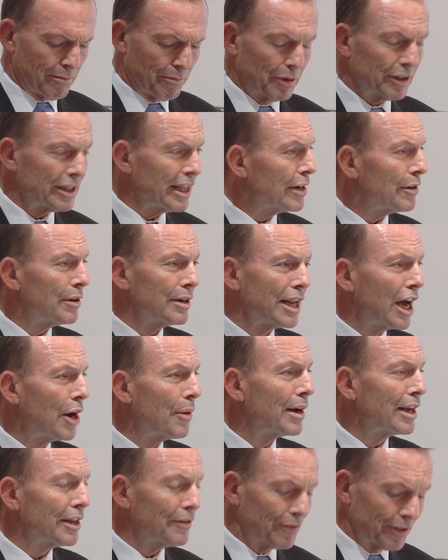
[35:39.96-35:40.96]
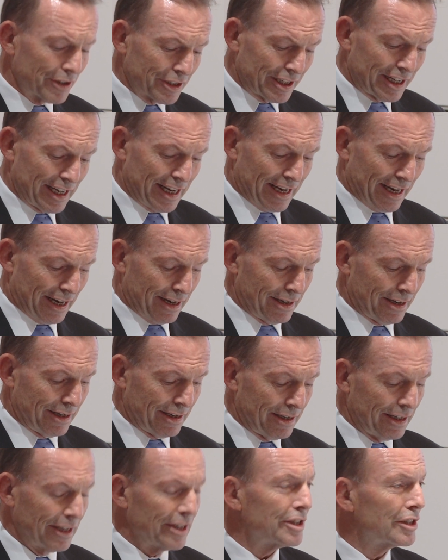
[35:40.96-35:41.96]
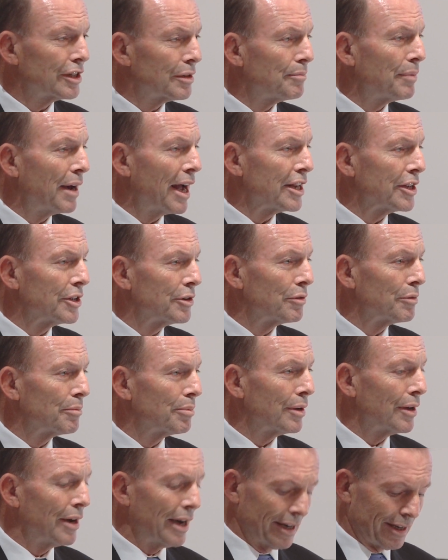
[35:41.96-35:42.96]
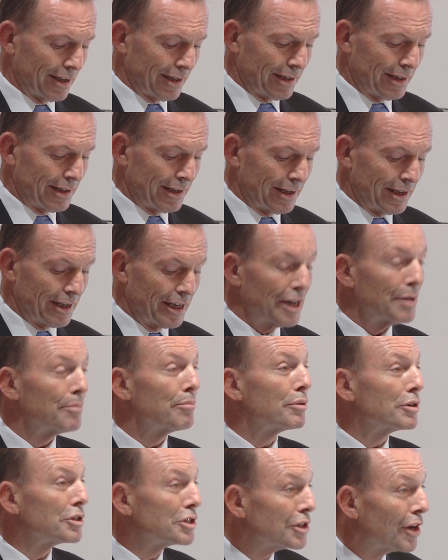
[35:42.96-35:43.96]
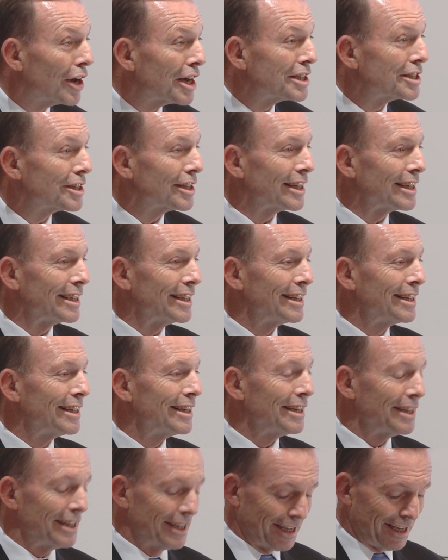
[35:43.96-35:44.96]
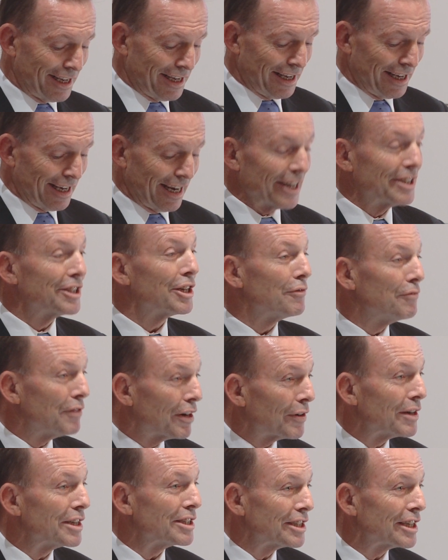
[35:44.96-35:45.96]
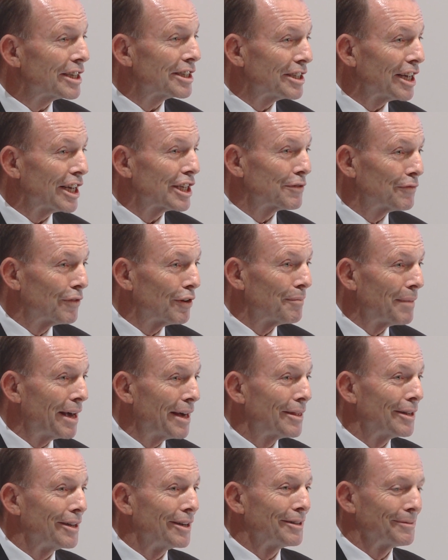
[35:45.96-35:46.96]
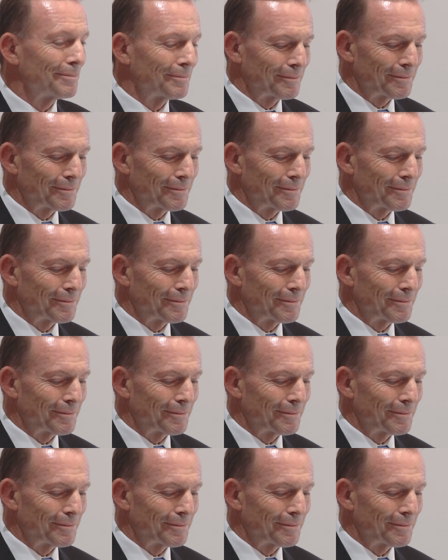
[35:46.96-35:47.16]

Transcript: "But there are no elephants here," his companion replied. "Precisely. It's a very successful method."